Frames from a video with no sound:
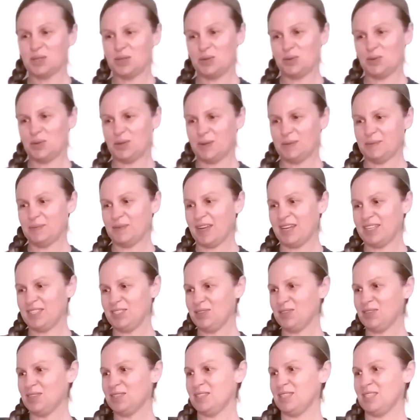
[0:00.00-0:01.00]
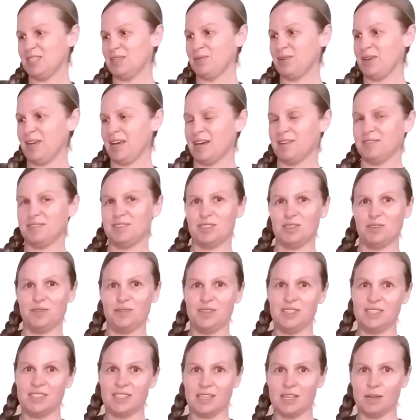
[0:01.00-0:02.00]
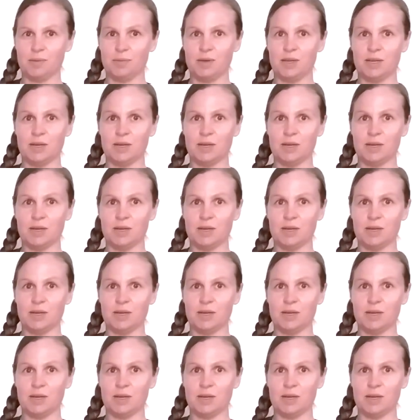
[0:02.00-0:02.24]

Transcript: cool. As you can see, we have Sophie set up